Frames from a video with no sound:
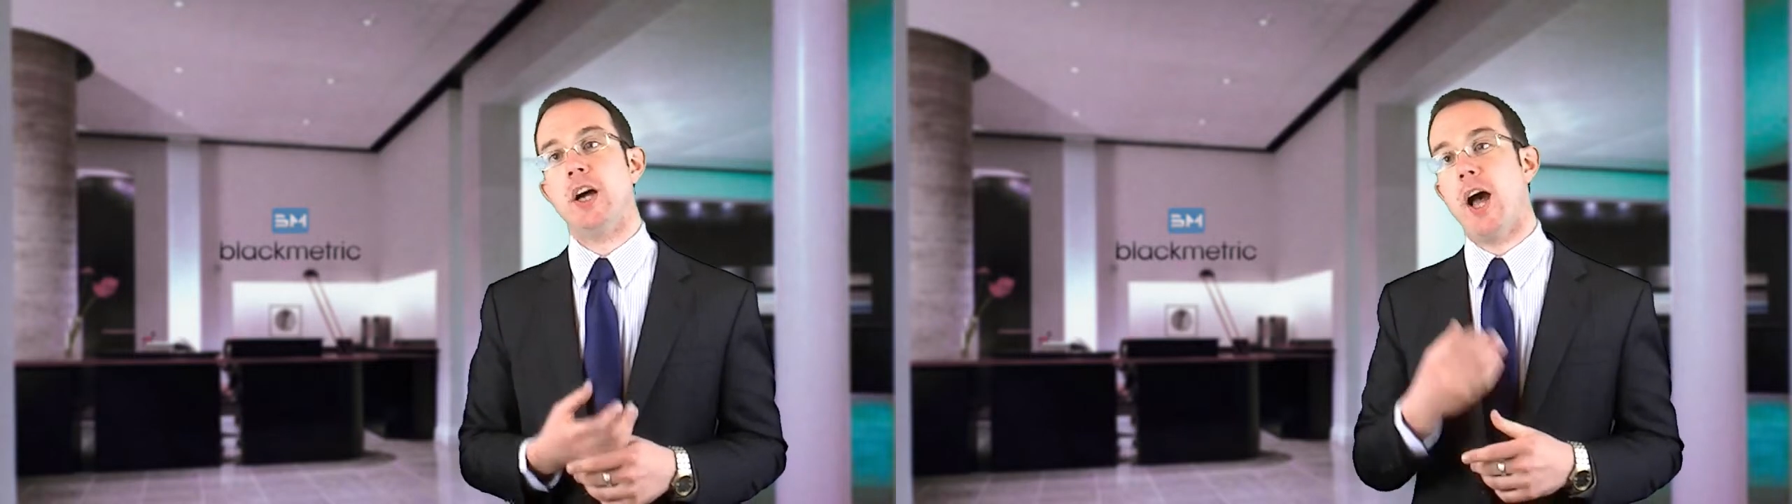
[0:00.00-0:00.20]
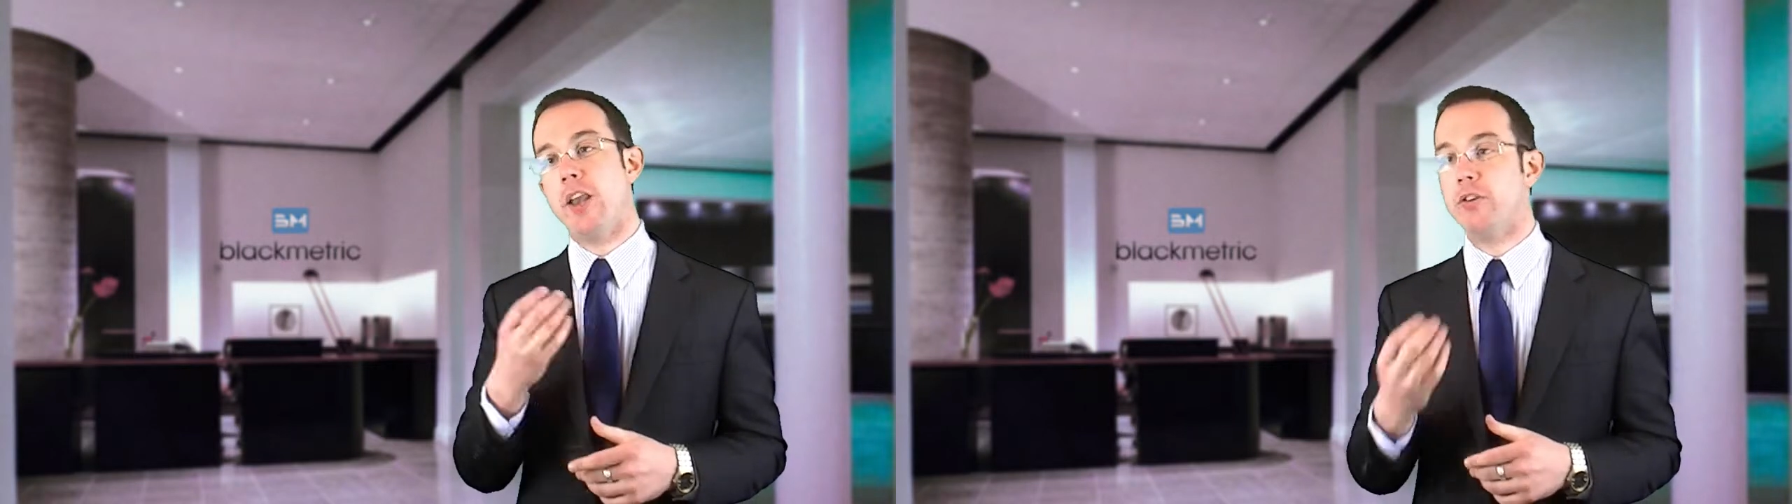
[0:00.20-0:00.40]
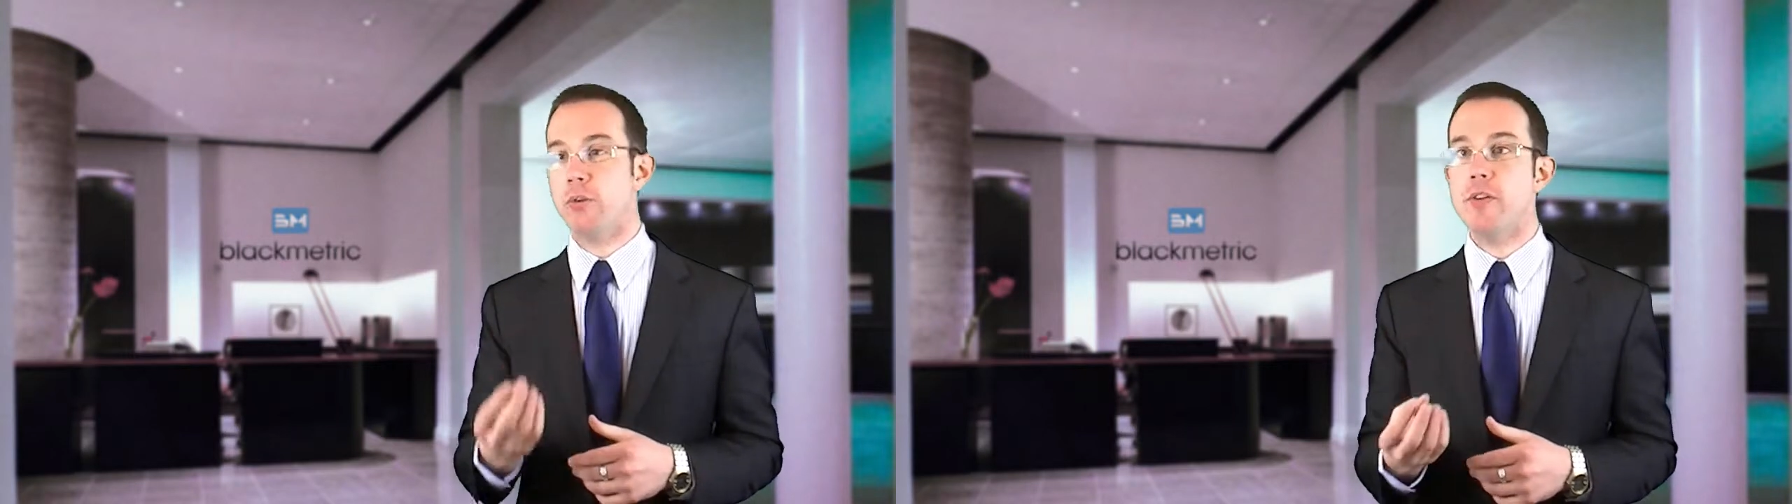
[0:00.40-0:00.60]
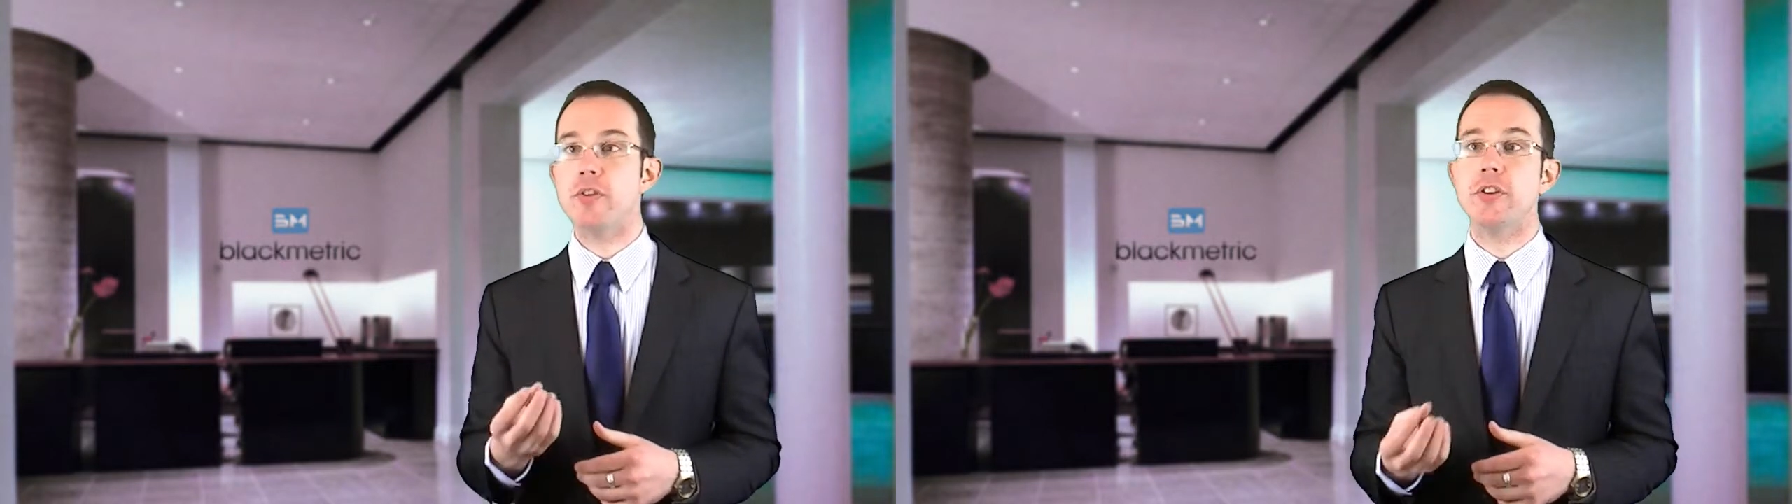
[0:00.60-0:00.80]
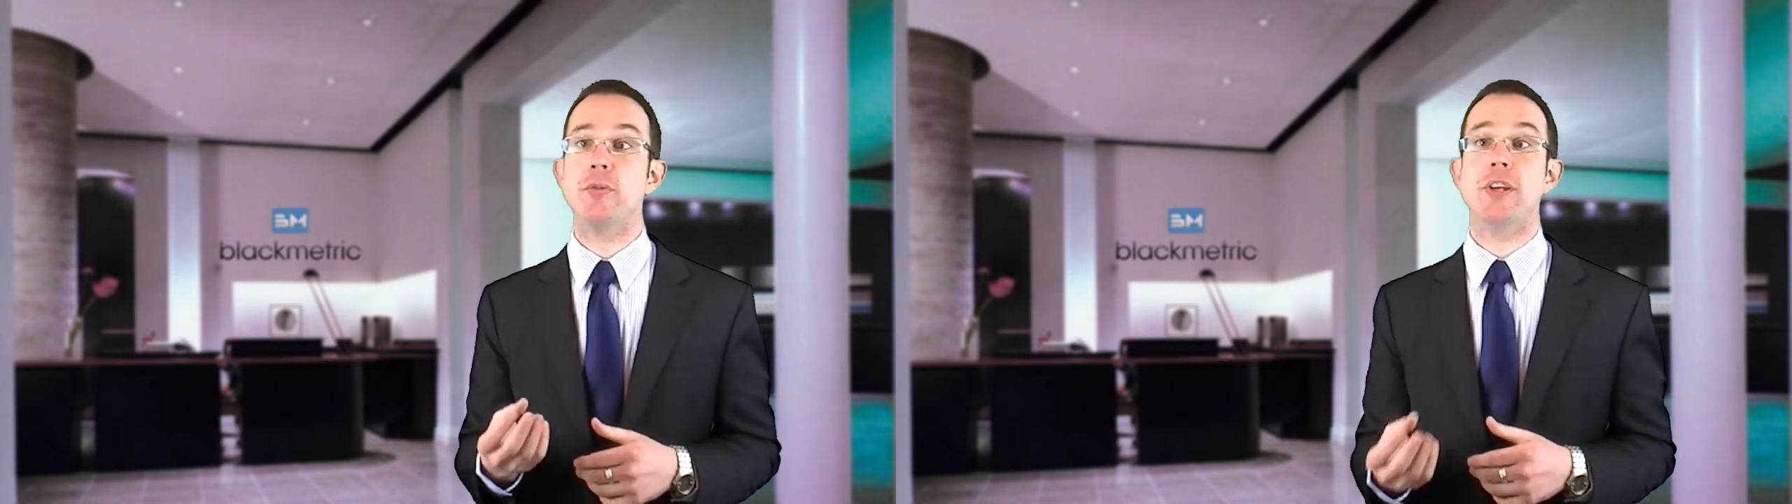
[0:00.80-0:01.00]
and do
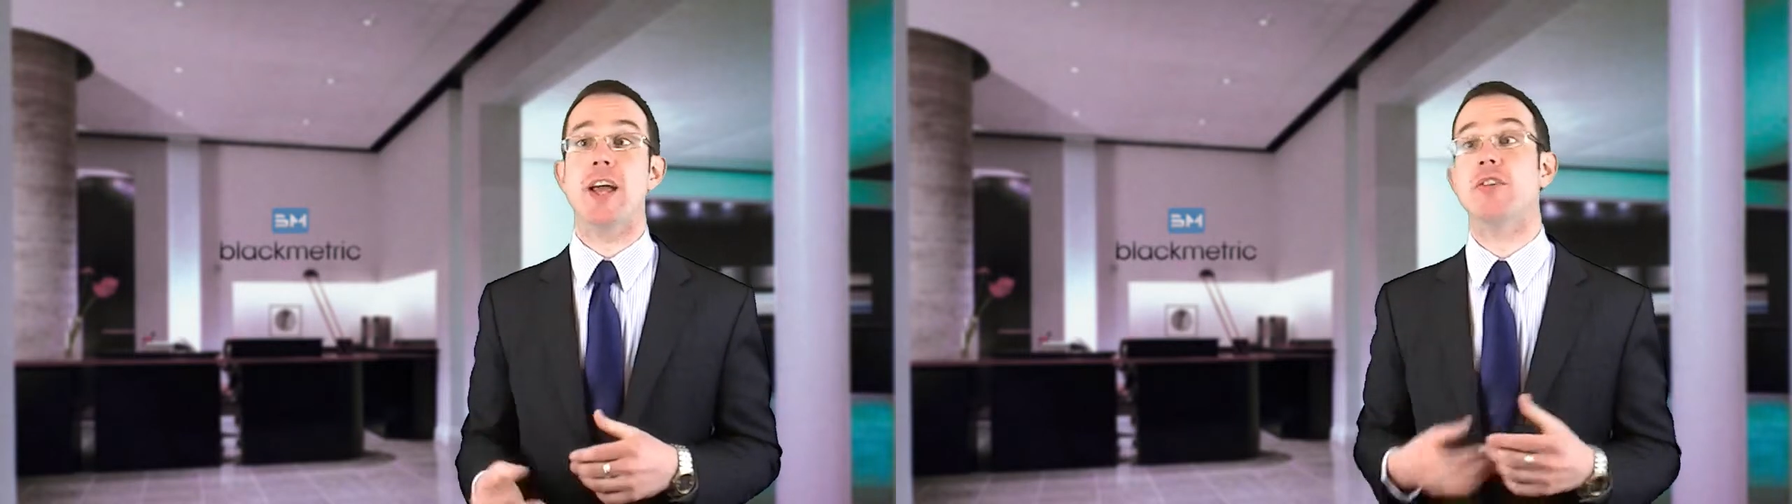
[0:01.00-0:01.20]
everything we can